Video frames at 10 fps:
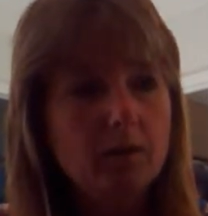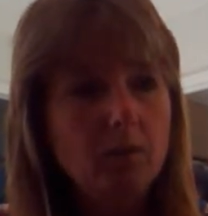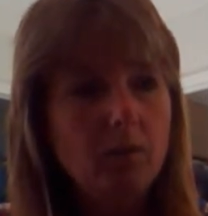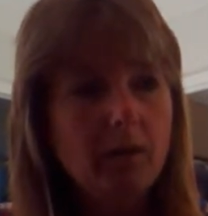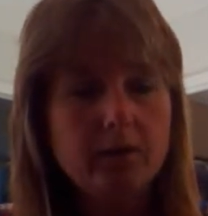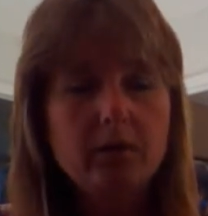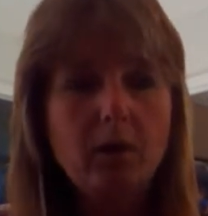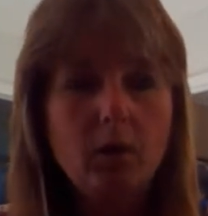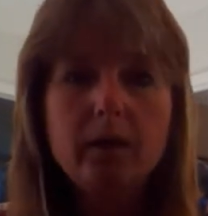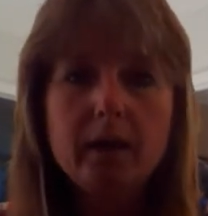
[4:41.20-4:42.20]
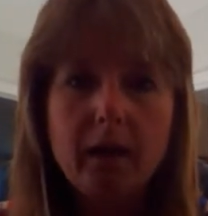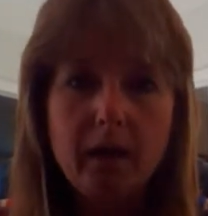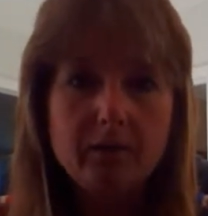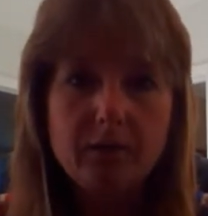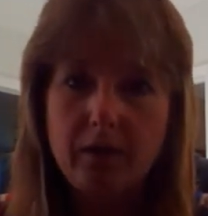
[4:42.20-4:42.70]
what you're going
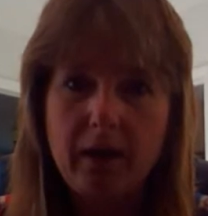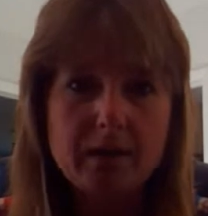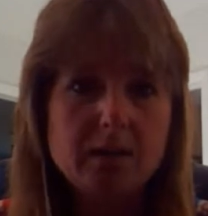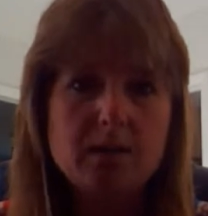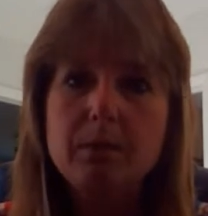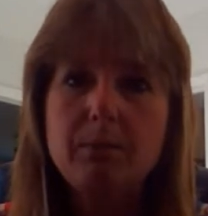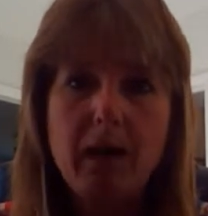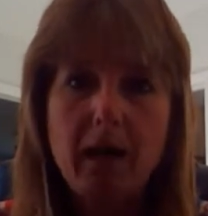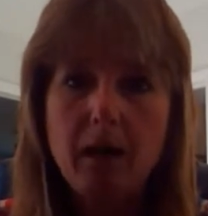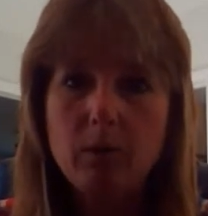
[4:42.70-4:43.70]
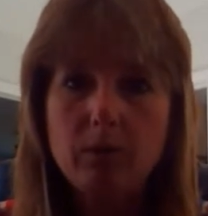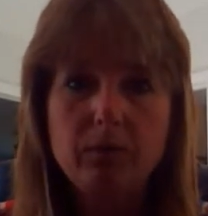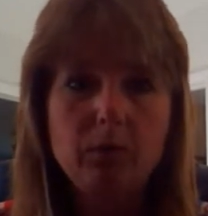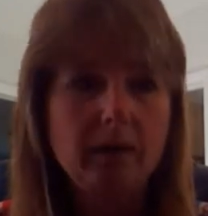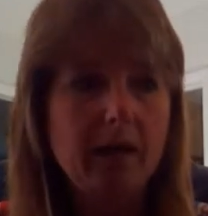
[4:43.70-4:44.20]
after has to be
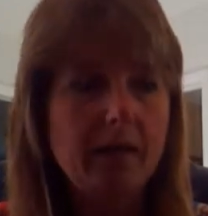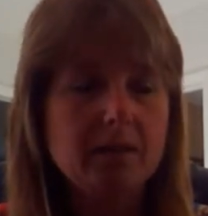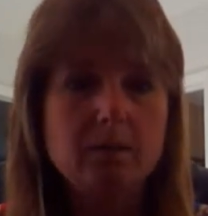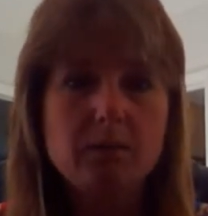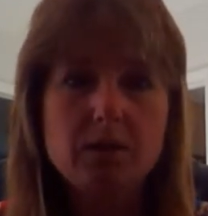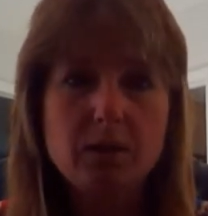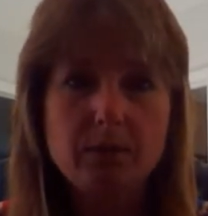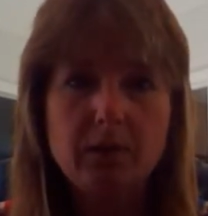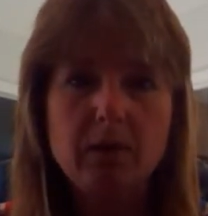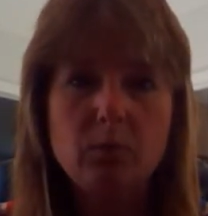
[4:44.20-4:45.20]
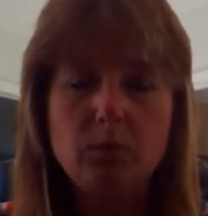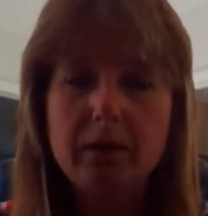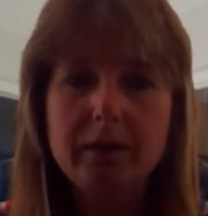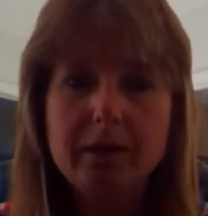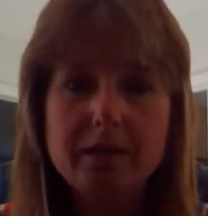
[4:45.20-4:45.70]
powerful and has to be something that
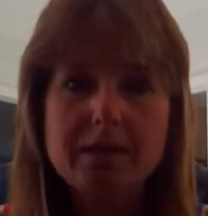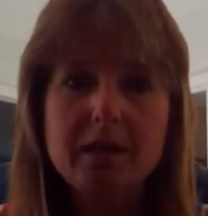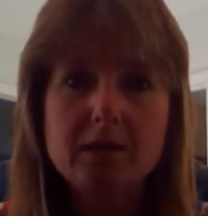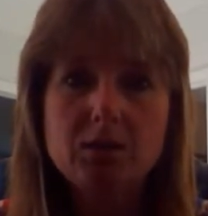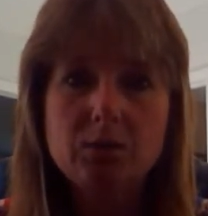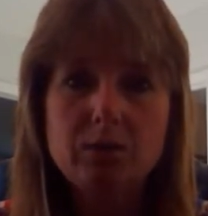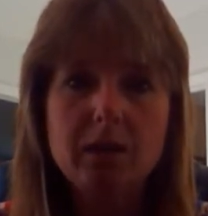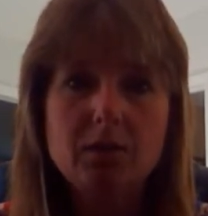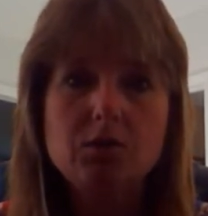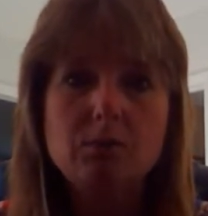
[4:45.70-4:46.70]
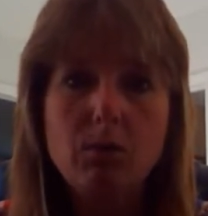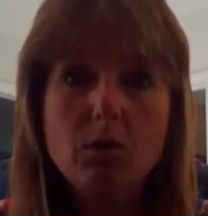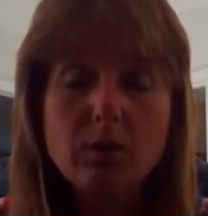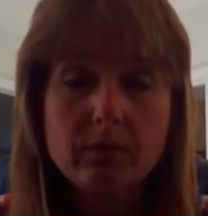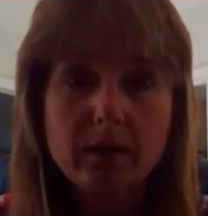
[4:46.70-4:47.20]
really excites you and gets you
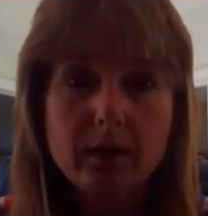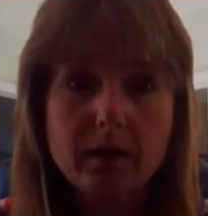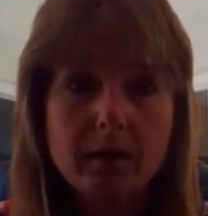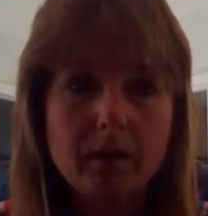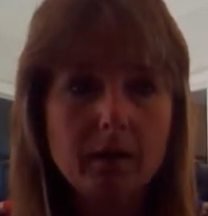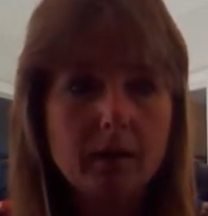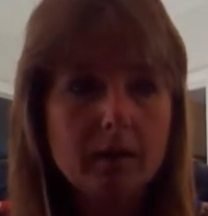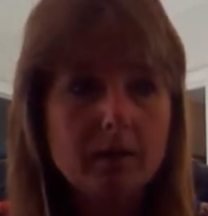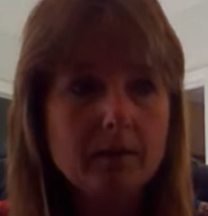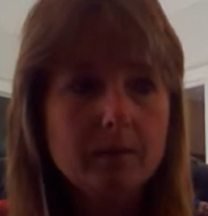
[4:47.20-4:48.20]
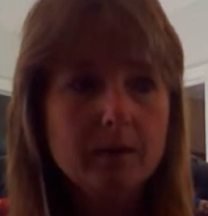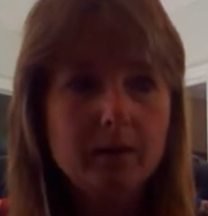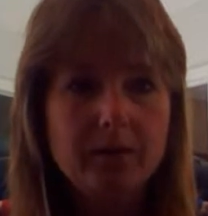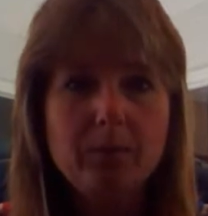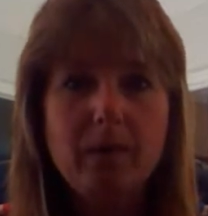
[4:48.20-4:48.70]
motivated.
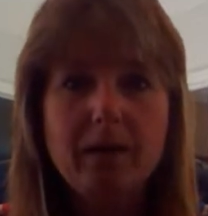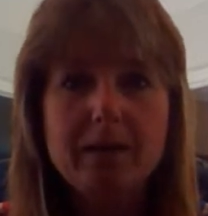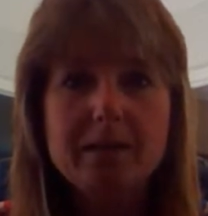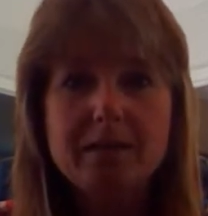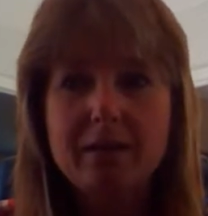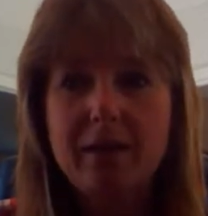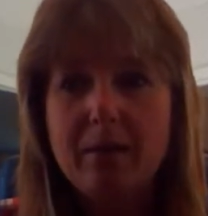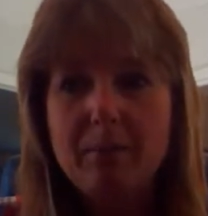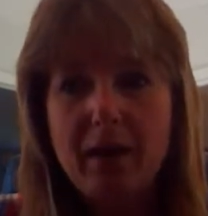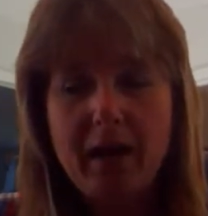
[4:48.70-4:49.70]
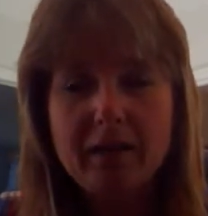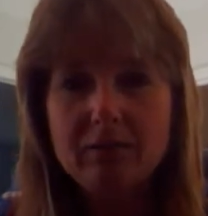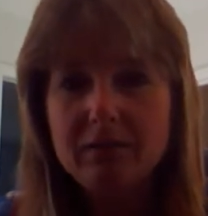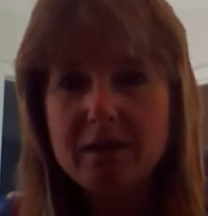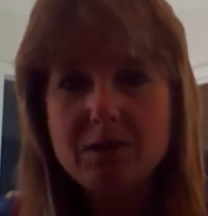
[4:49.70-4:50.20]
Otherwise, that path
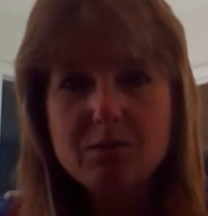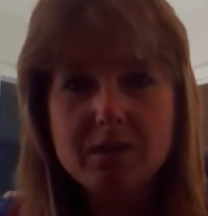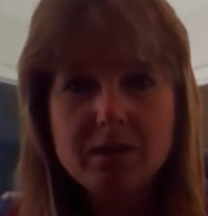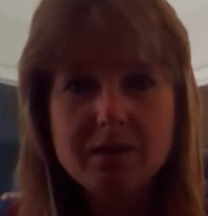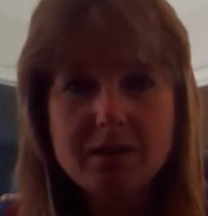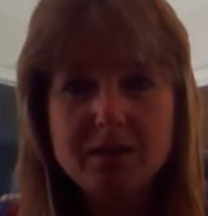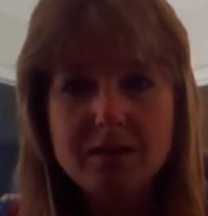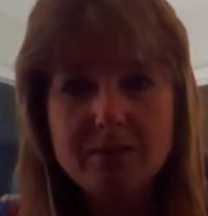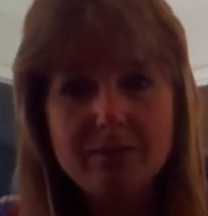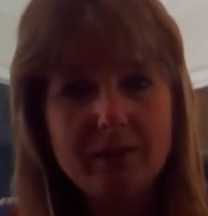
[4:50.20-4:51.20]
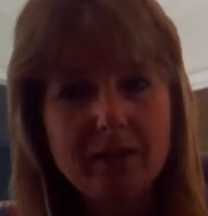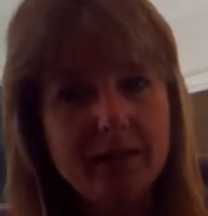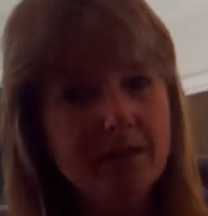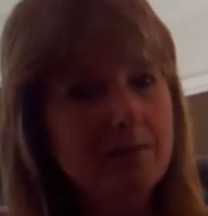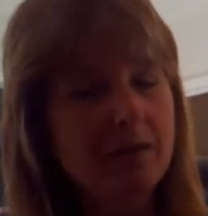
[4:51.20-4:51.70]
of least resistance,
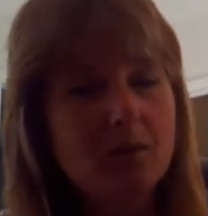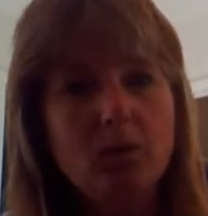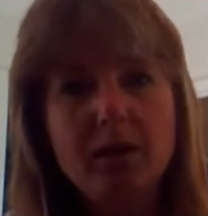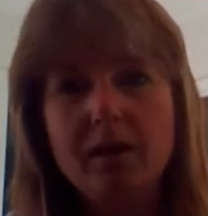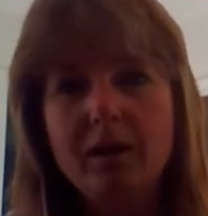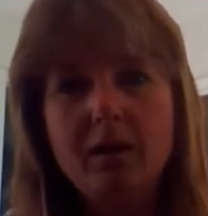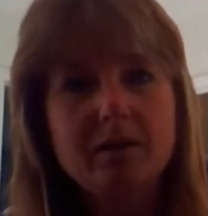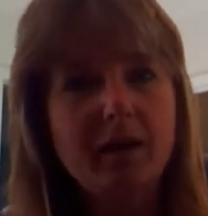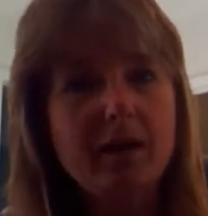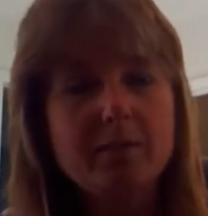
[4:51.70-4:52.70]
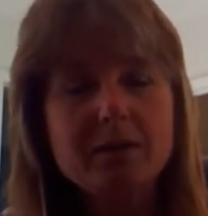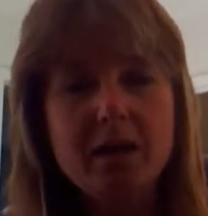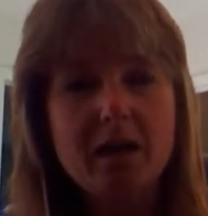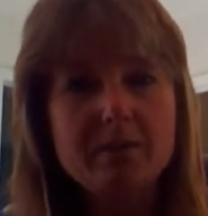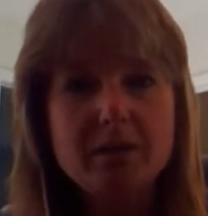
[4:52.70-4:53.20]
it may win time and
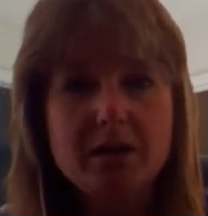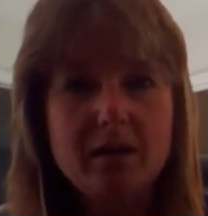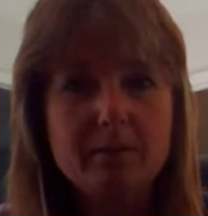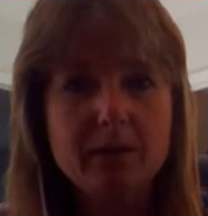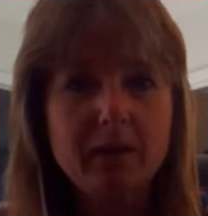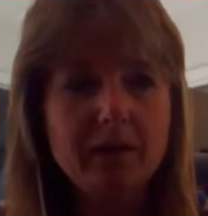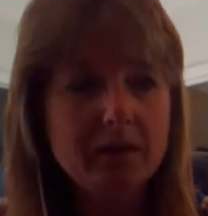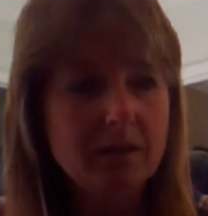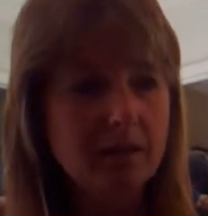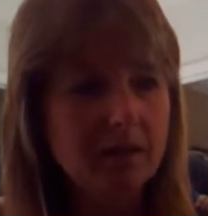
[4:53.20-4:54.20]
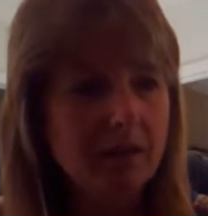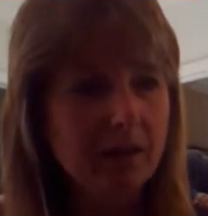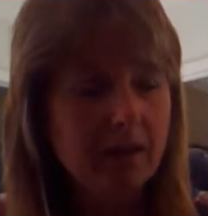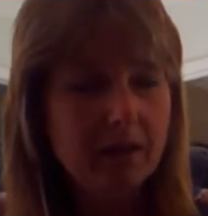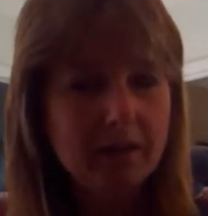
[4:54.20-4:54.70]
time and time again.
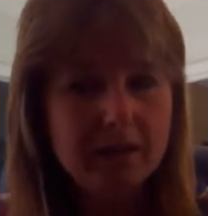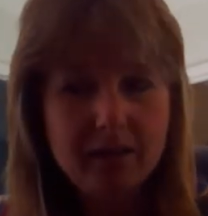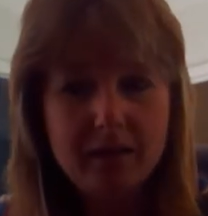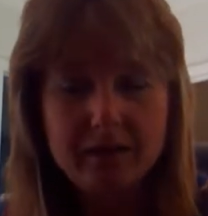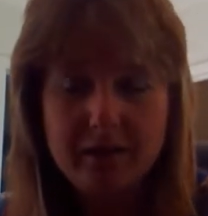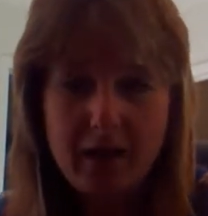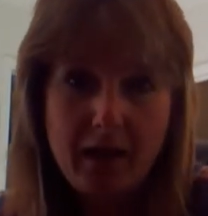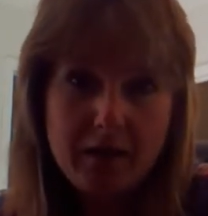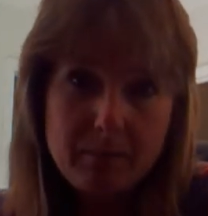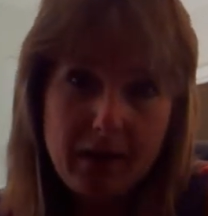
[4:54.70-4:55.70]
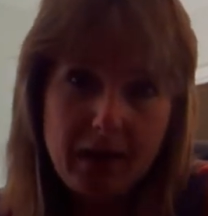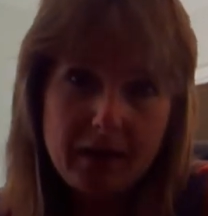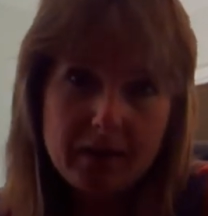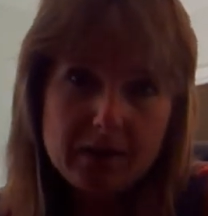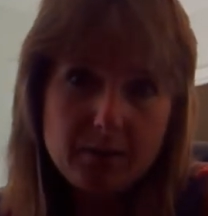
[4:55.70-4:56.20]
And that
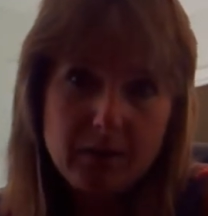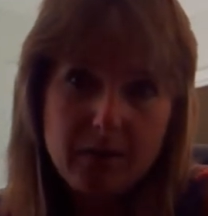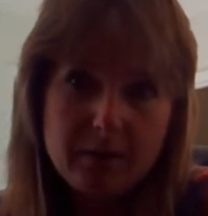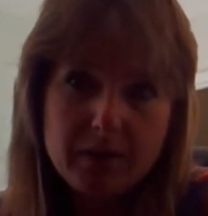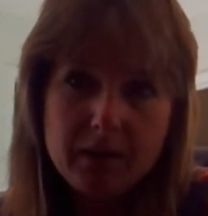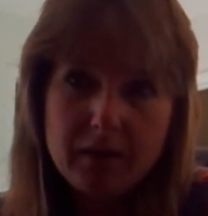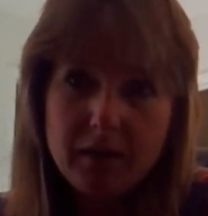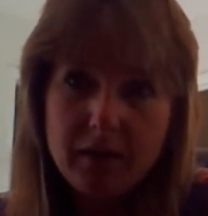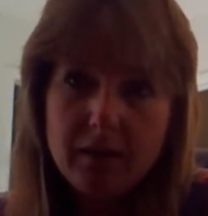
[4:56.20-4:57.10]
path is becoming